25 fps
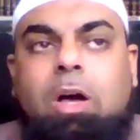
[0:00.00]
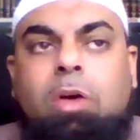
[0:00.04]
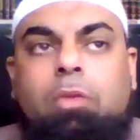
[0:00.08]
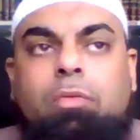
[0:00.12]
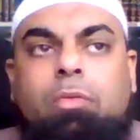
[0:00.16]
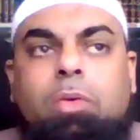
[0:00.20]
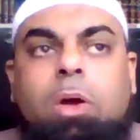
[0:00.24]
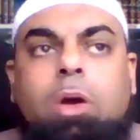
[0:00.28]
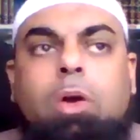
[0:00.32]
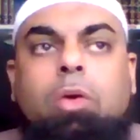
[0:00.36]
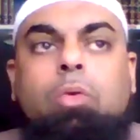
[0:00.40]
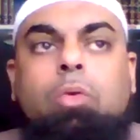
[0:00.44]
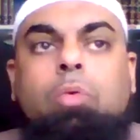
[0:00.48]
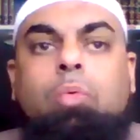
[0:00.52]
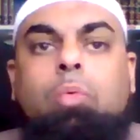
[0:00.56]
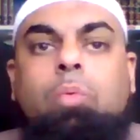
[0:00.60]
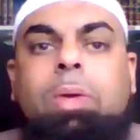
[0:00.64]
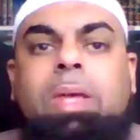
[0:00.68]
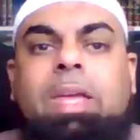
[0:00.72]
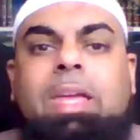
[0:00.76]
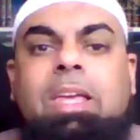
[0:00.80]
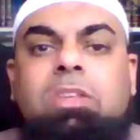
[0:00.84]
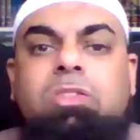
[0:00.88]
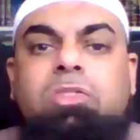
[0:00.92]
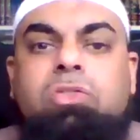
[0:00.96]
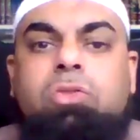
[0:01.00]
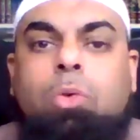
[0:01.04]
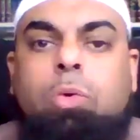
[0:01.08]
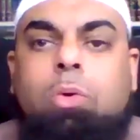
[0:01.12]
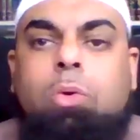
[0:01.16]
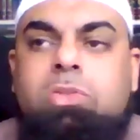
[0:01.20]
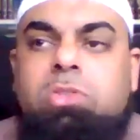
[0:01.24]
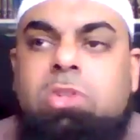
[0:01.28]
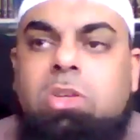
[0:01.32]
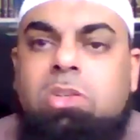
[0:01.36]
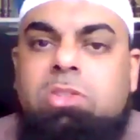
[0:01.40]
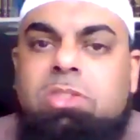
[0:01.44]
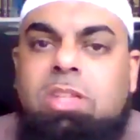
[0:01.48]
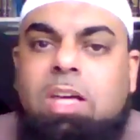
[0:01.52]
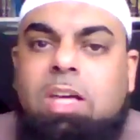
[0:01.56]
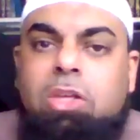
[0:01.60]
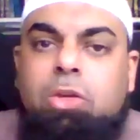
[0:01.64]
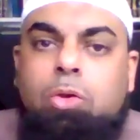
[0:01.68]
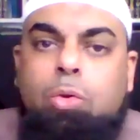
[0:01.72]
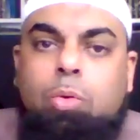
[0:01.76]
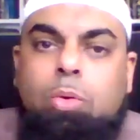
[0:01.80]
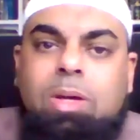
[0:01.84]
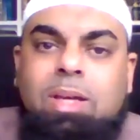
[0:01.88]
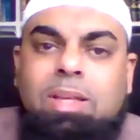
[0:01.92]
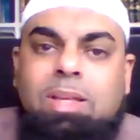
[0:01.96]
of resources that
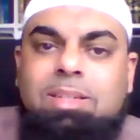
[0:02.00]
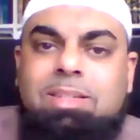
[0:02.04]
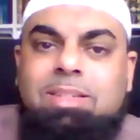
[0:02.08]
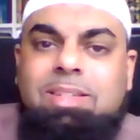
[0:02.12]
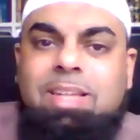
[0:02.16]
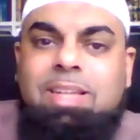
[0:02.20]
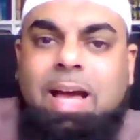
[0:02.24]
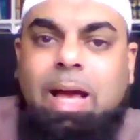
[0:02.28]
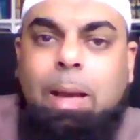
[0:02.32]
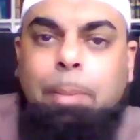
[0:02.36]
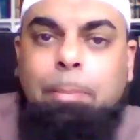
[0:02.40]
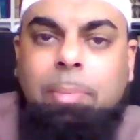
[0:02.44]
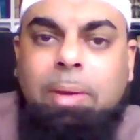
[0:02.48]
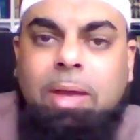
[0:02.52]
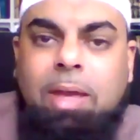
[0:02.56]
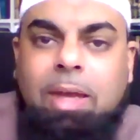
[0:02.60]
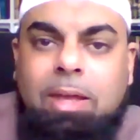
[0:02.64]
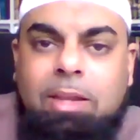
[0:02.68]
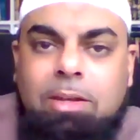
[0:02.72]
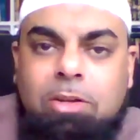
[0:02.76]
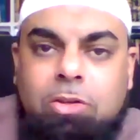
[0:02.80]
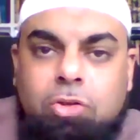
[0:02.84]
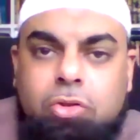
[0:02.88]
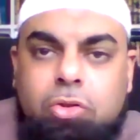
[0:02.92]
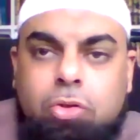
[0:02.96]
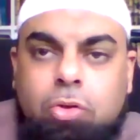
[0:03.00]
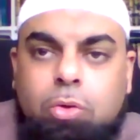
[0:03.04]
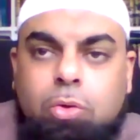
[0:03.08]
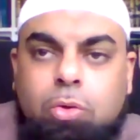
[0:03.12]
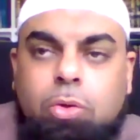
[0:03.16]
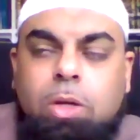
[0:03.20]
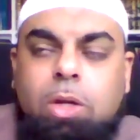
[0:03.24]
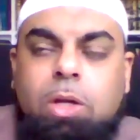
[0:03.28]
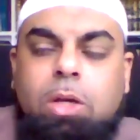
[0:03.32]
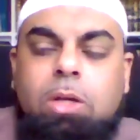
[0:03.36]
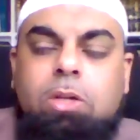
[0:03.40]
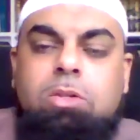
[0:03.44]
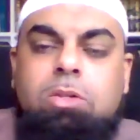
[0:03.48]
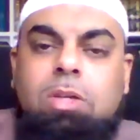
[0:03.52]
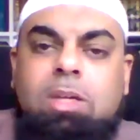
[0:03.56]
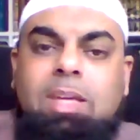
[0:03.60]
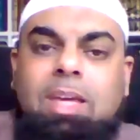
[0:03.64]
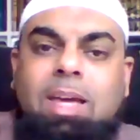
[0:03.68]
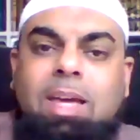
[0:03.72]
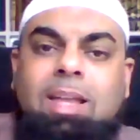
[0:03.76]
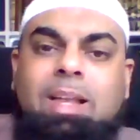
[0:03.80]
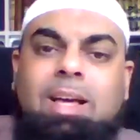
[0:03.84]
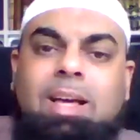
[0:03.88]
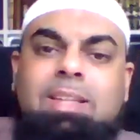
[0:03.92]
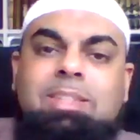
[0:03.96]
you can tap into to
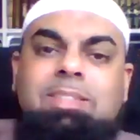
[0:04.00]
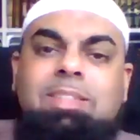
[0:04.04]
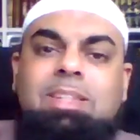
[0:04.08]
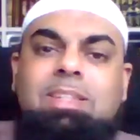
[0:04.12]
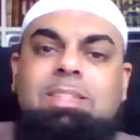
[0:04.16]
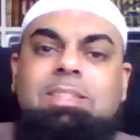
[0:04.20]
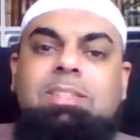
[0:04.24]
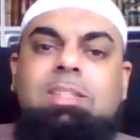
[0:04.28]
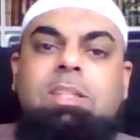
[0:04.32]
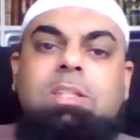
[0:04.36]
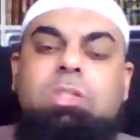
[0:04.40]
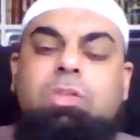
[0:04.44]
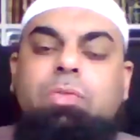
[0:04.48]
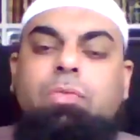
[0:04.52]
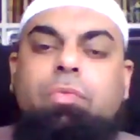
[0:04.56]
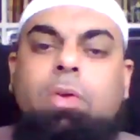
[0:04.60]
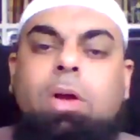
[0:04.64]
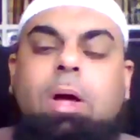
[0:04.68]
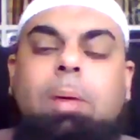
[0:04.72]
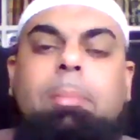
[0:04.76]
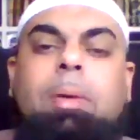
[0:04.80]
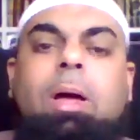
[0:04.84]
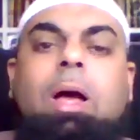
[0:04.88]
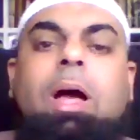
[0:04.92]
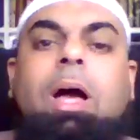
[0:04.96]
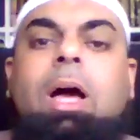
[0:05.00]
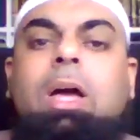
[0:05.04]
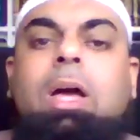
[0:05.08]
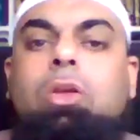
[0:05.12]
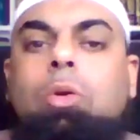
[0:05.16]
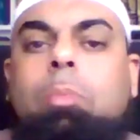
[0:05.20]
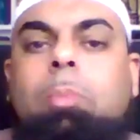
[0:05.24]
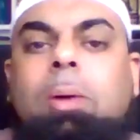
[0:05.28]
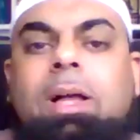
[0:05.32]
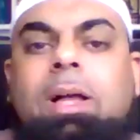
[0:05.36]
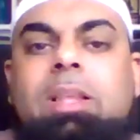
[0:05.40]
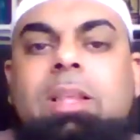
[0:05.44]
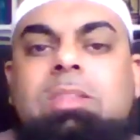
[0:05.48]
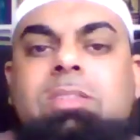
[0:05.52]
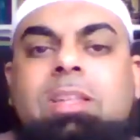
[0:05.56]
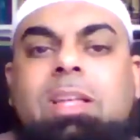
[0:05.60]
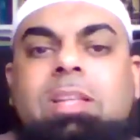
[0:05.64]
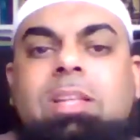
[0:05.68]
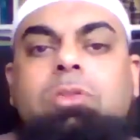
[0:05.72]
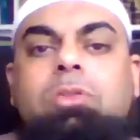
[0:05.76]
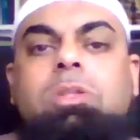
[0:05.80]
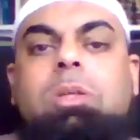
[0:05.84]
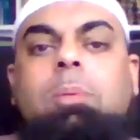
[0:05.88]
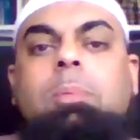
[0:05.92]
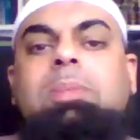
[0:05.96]
get assistance from, Ayub
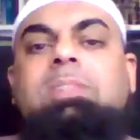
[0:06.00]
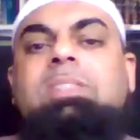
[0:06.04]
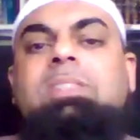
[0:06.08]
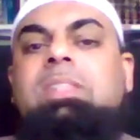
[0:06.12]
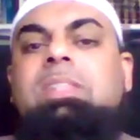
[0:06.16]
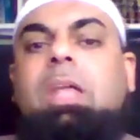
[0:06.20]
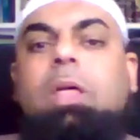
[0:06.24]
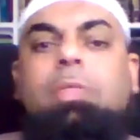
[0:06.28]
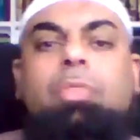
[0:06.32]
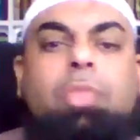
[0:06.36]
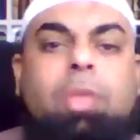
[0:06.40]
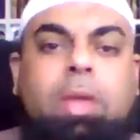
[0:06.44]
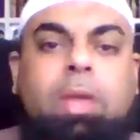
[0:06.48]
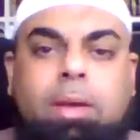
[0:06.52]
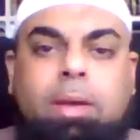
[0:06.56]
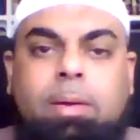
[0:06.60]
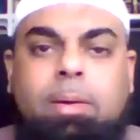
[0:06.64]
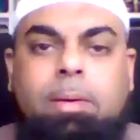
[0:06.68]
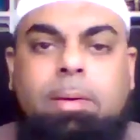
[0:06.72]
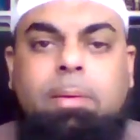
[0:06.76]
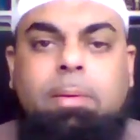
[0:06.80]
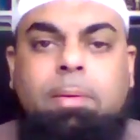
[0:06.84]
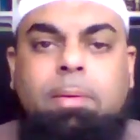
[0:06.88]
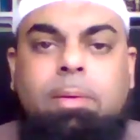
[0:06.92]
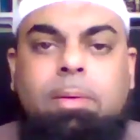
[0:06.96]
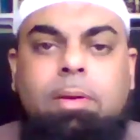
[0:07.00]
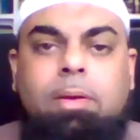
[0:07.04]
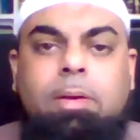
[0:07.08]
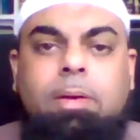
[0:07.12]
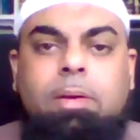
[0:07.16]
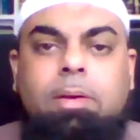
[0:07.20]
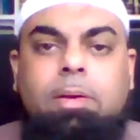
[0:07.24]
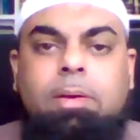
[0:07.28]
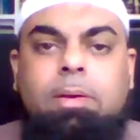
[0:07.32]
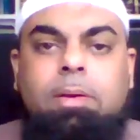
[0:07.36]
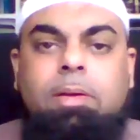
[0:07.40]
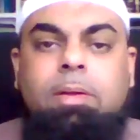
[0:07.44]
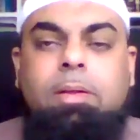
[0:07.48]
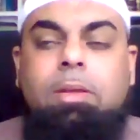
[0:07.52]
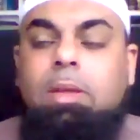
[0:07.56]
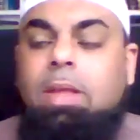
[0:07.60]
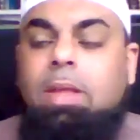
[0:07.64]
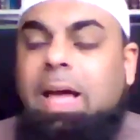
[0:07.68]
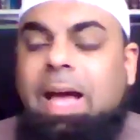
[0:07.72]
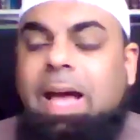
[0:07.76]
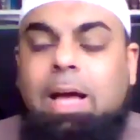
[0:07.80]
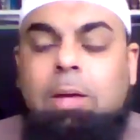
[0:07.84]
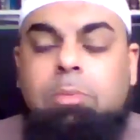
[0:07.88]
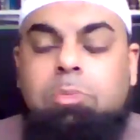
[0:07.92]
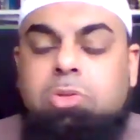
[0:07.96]
alayhi is nothing.
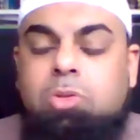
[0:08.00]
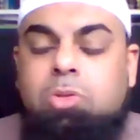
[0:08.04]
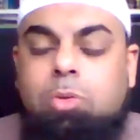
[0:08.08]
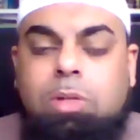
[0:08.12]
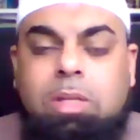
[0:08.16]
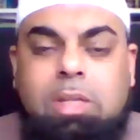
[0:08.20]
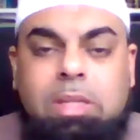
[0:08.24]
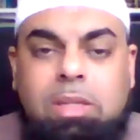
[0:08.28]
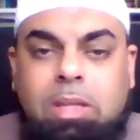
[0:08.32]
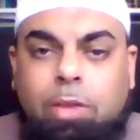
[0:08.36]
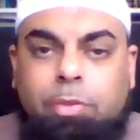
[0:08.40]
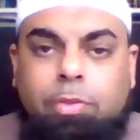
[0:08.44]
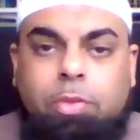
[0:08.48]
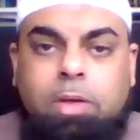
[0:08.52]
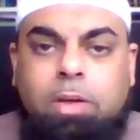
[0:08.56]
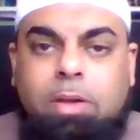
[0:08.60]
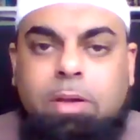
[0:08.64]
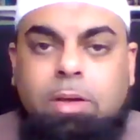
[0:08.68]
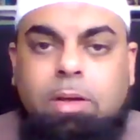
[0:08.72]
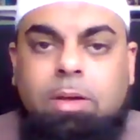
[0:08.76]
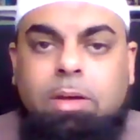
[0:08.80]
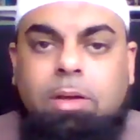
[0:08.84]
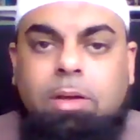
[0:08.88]
Absolutely nothing.